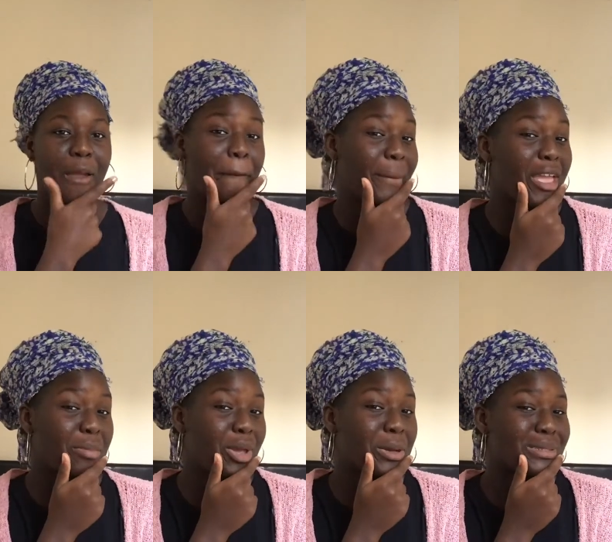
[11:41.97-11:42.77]

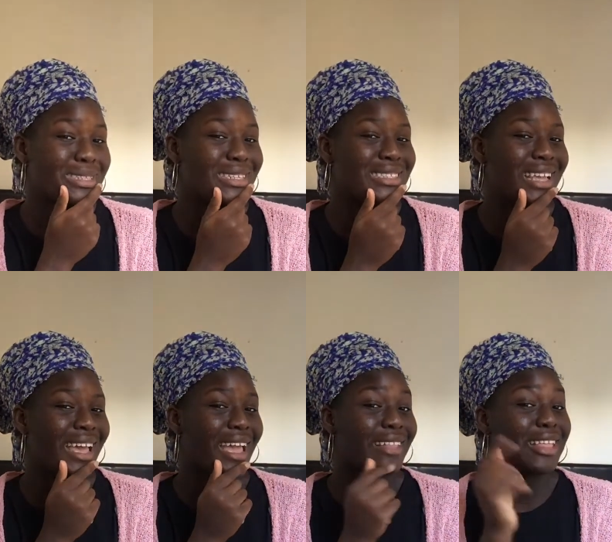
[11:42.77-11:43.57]
maybe Austen is
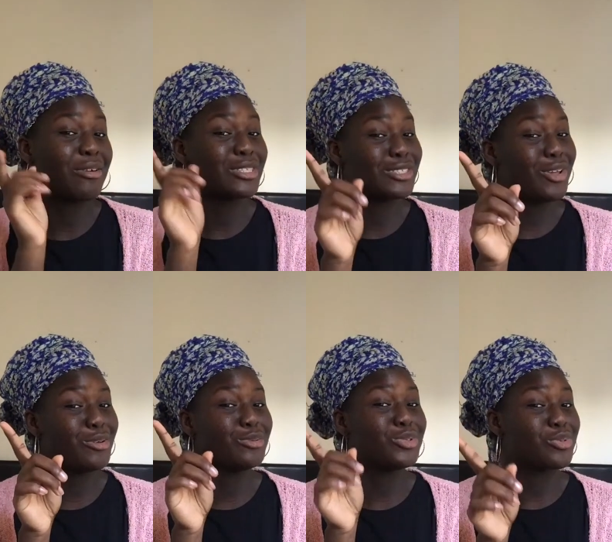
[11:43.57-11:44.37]
saying there is no
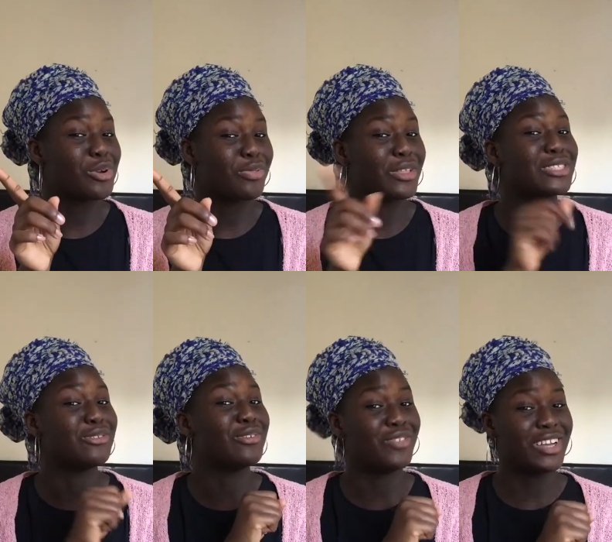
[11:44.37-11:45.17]
truth that's
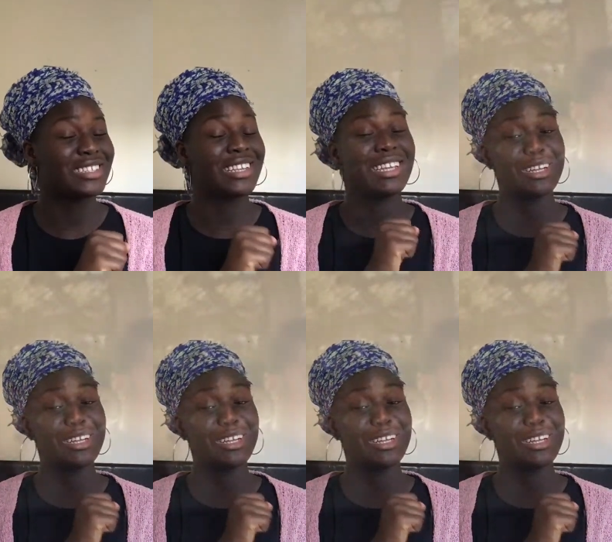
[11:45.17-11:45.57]
universal.